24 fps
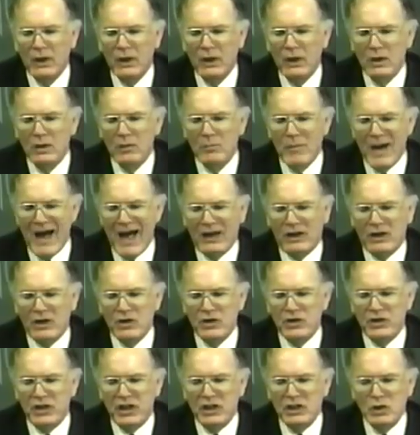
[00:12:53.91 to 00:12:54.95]
by
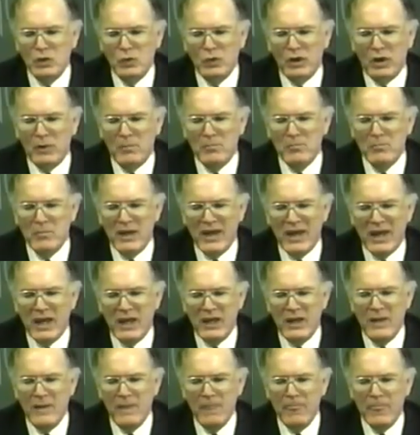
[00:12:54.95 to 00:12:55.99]
continuing
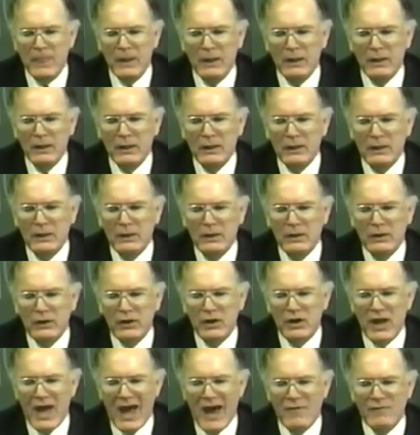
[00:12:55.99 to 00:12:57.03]
amid the
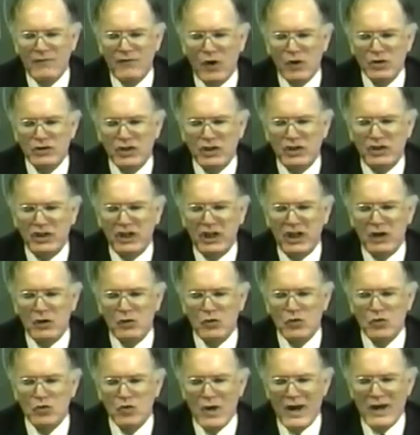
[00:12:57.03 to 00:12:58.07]
diversity
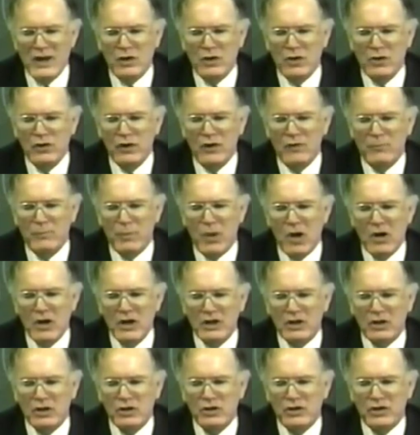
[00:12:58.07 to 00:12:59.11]
and rancor of party
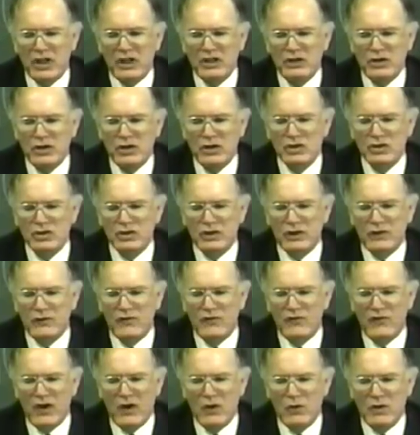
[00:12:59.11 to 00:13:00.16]
contentions, the
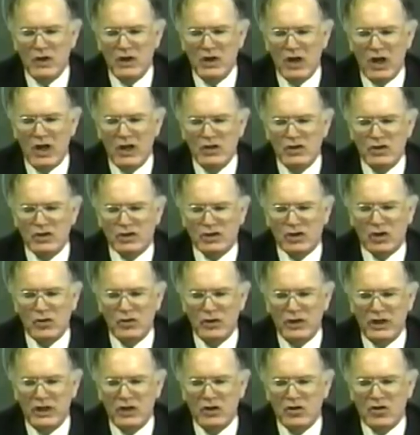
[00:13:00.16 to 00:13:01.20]
varied
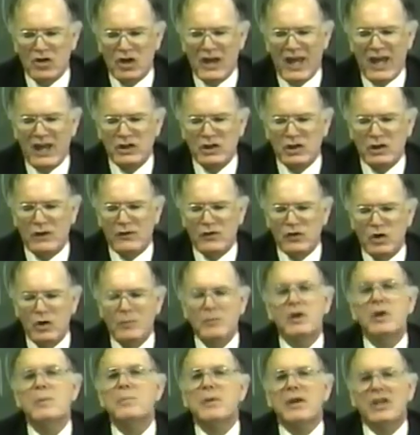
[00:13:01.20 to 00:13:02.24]
uncertainty and clashing of
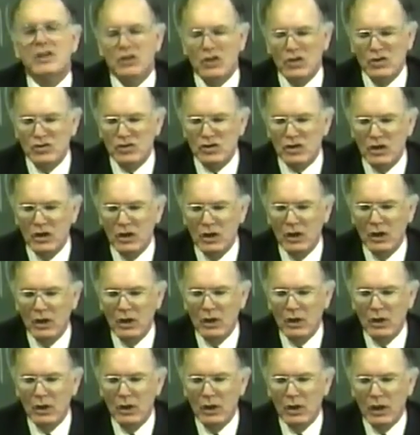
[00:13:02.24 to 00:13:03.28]
human opinions,
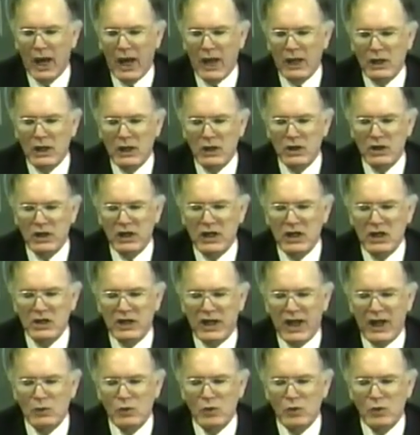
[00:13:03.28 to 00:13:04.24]
and indeed can we